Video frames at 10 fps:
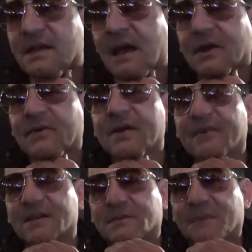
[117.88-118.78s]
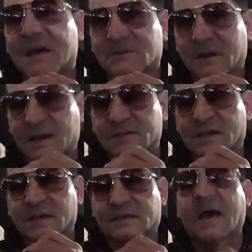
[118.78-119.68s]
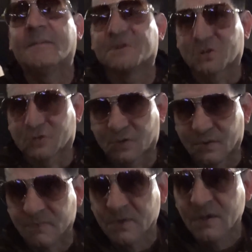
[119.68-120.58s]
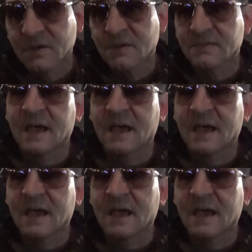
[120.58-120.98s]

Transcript: He had a great resume as, a, as, a, as an amateur, too. Mm.